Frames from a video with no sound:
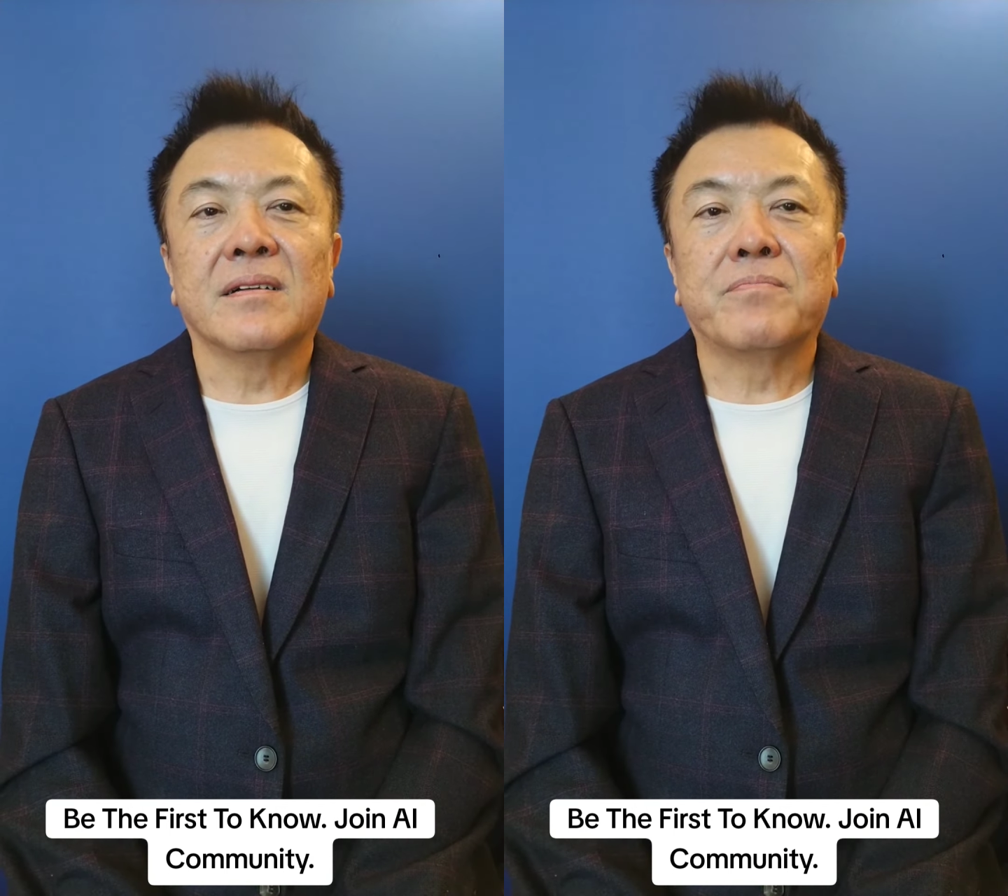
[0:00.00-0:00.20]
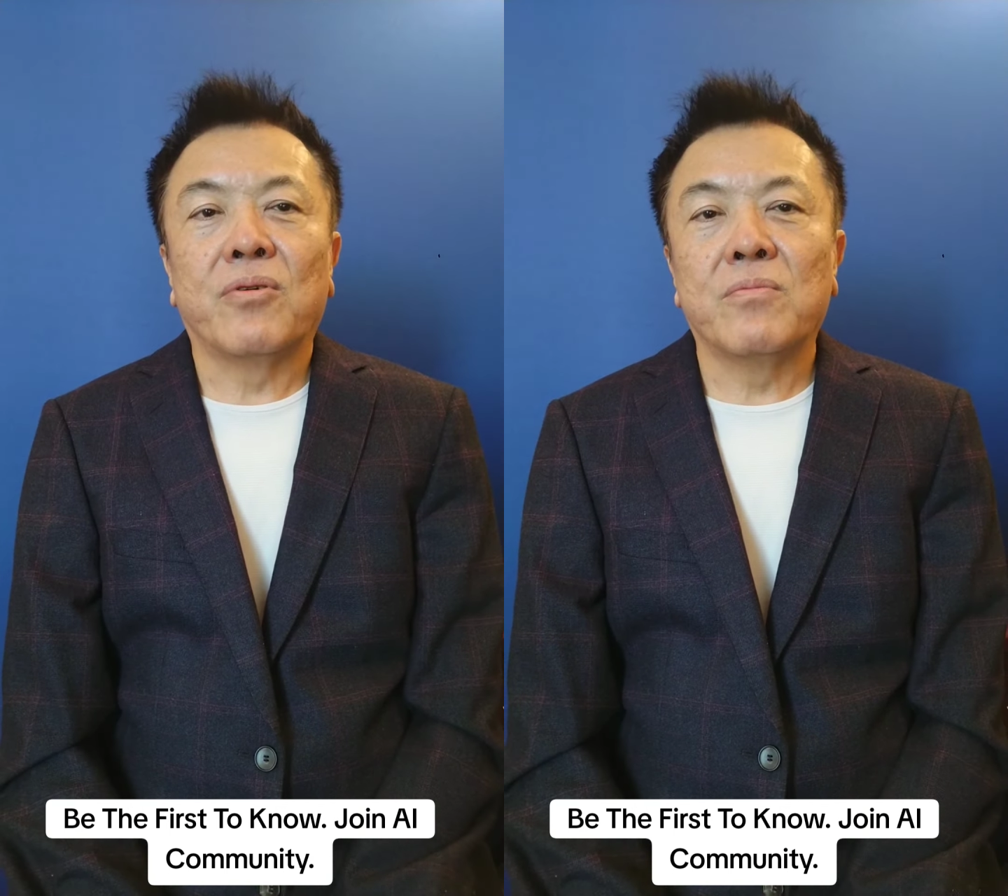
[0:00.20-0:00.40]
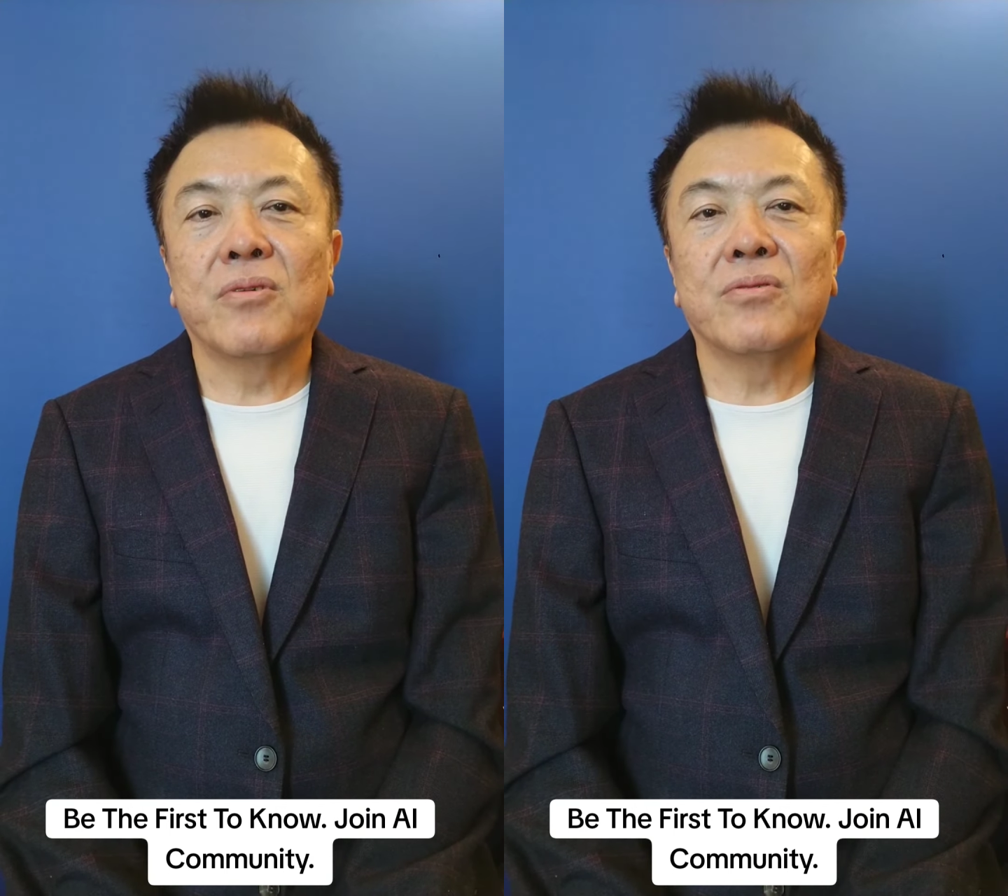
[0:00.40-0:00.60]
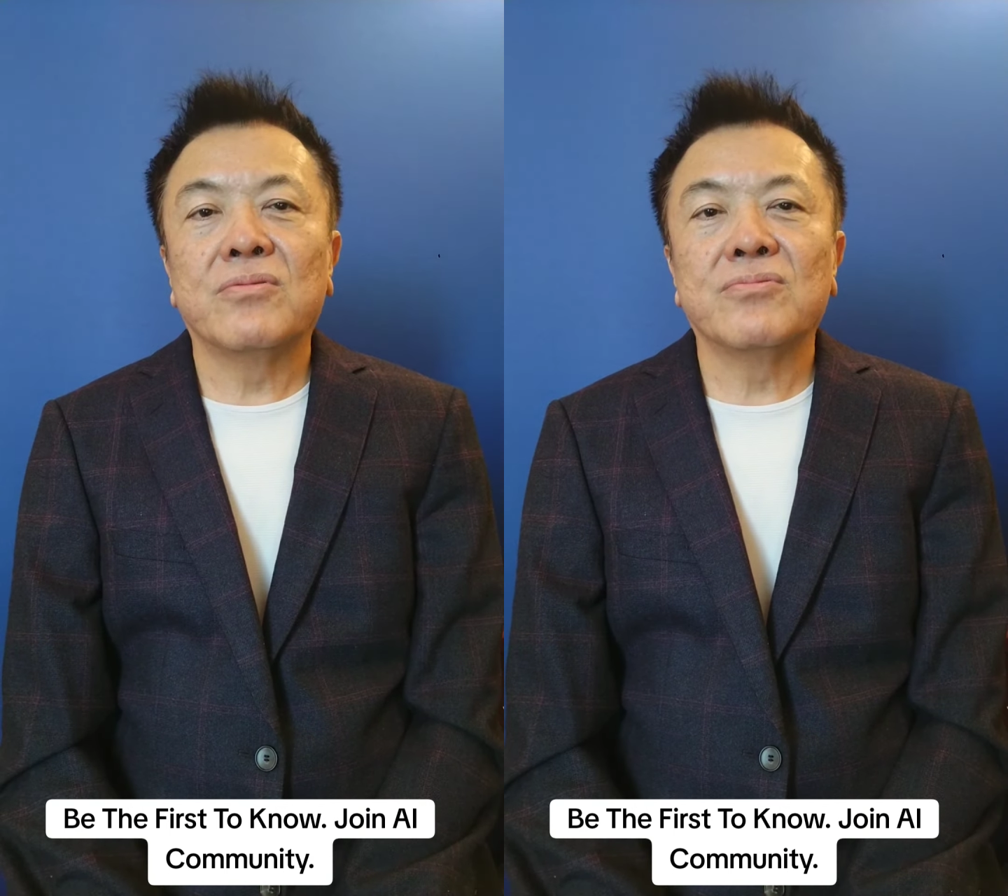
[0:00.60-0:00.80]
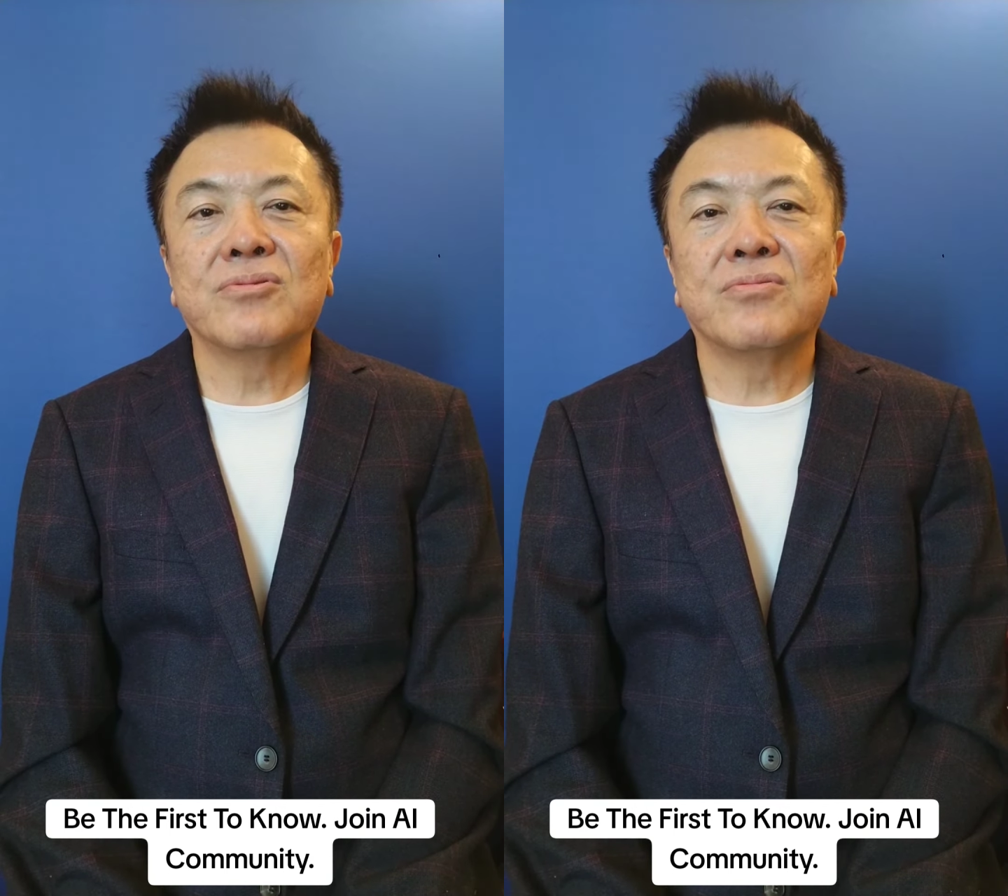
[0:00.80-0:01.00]

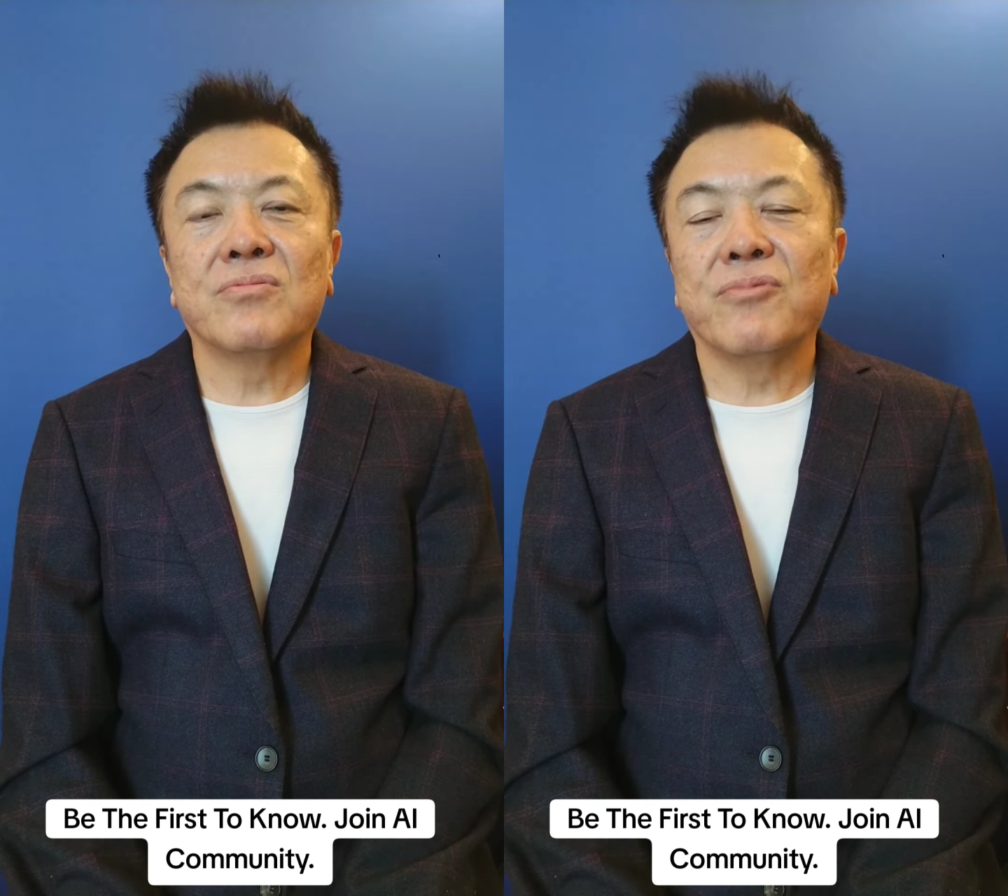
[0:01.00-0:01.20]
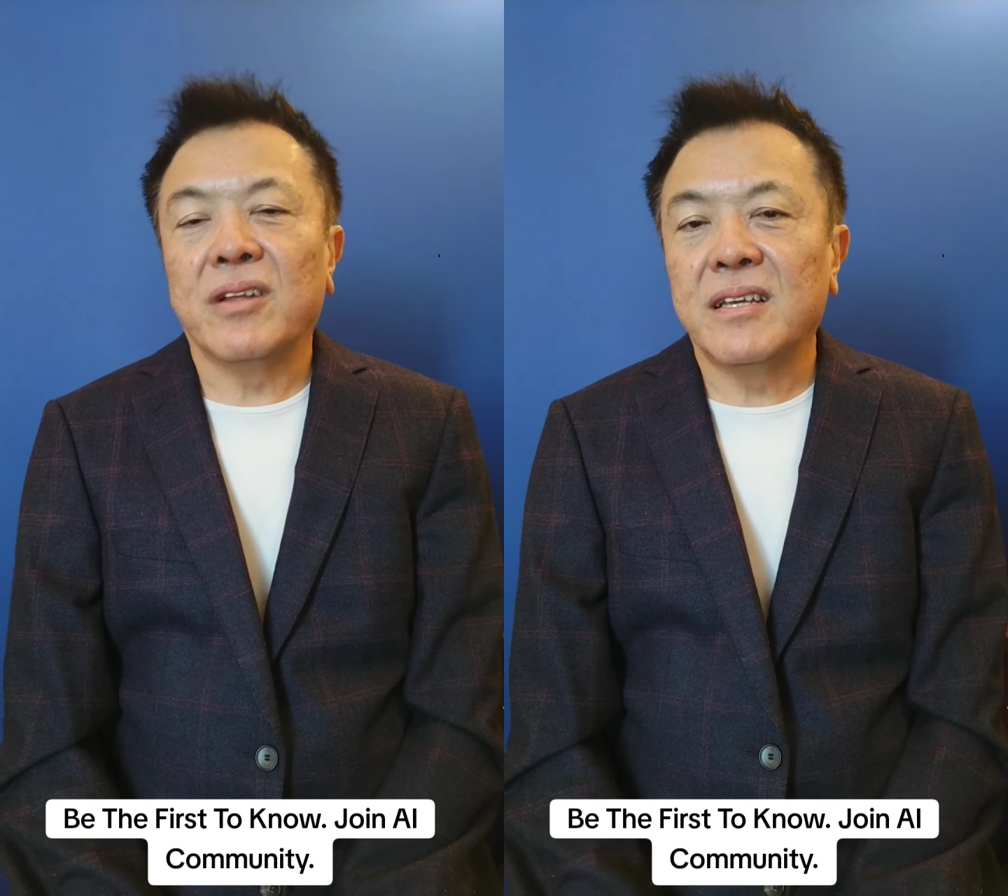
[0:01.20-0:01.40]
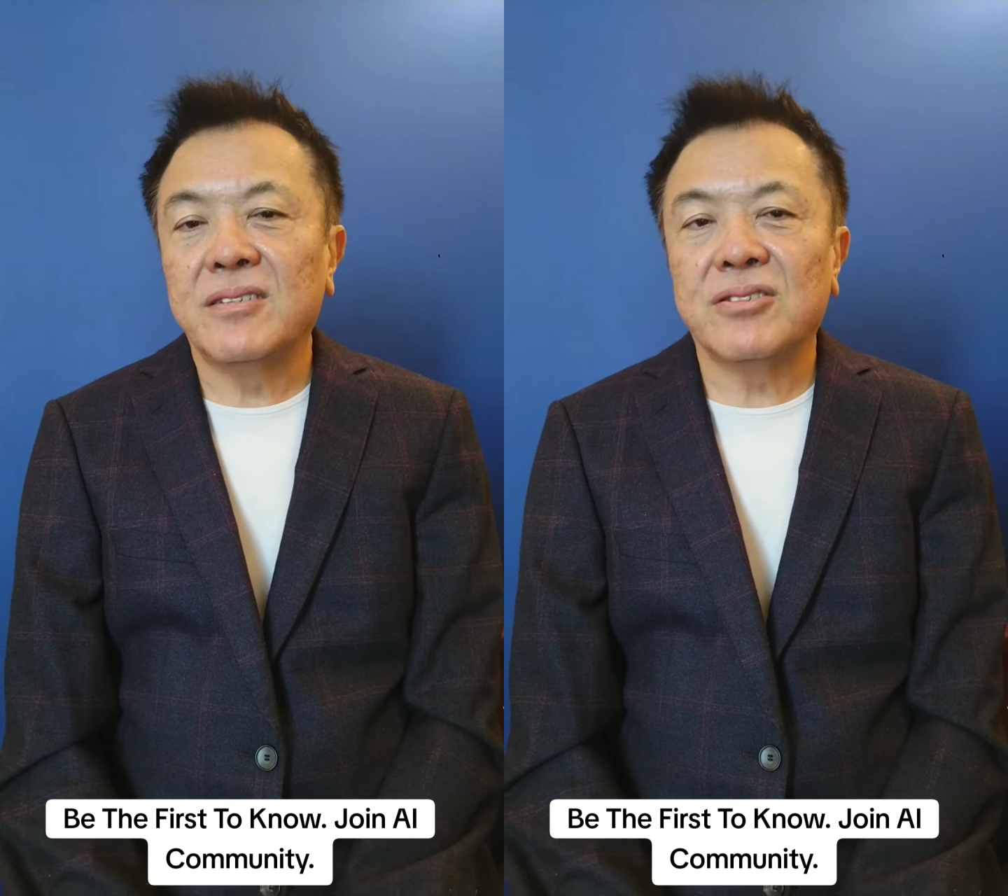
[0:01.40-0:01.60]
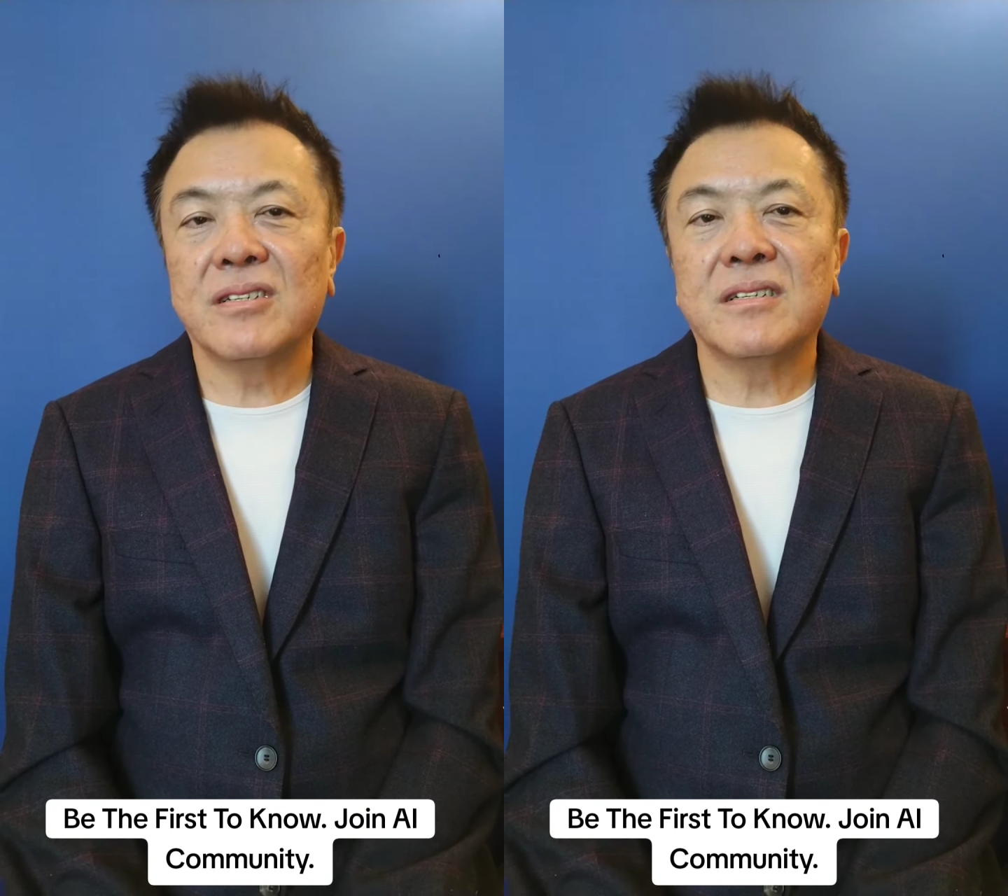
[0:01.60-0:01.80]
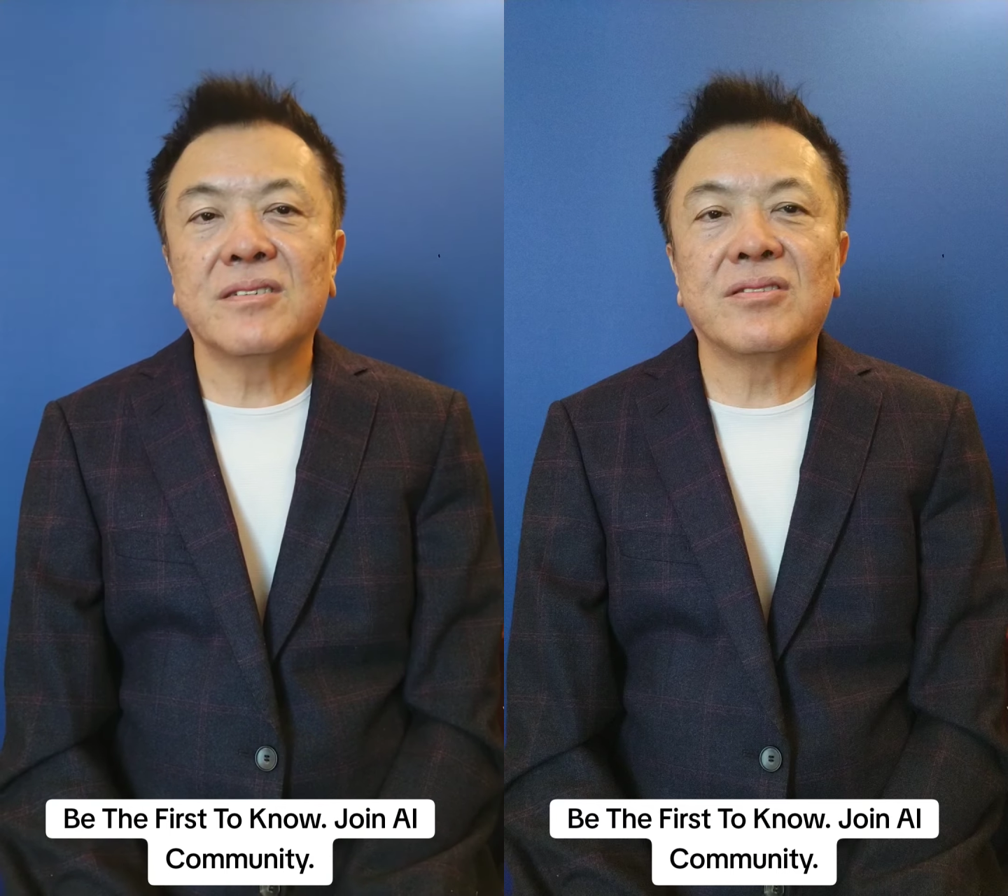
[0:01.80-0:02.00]
promos, no
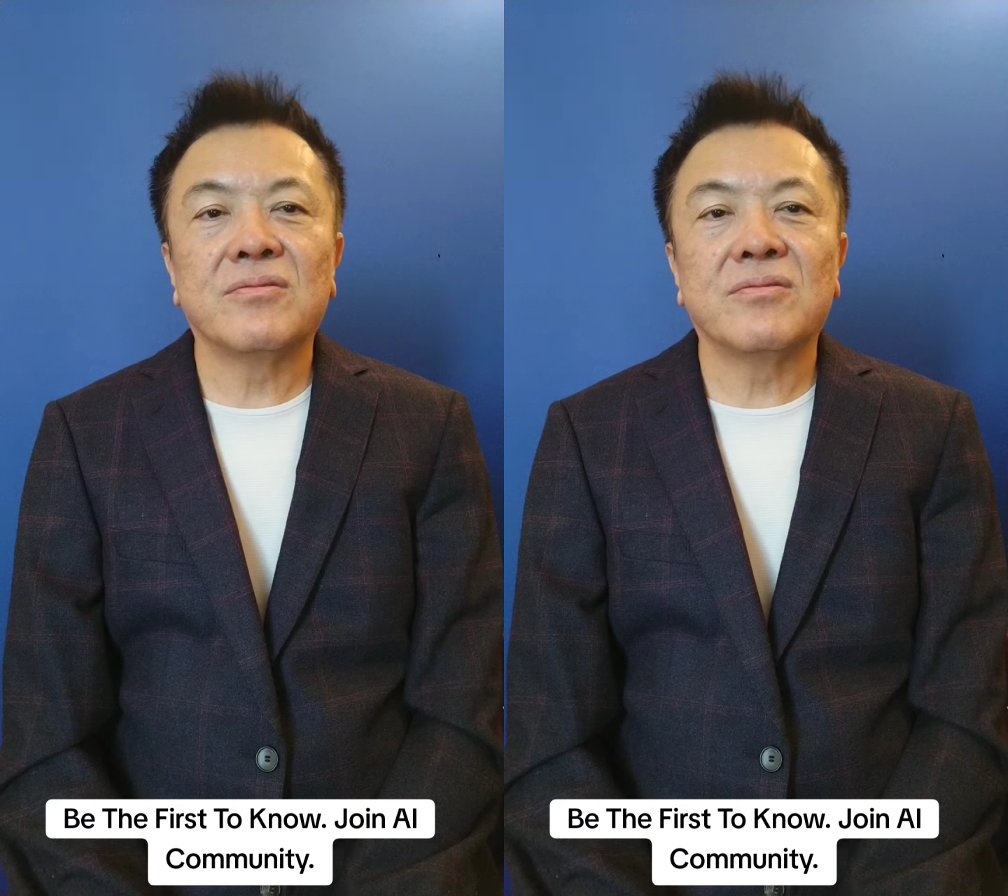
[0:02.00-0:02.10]
religious,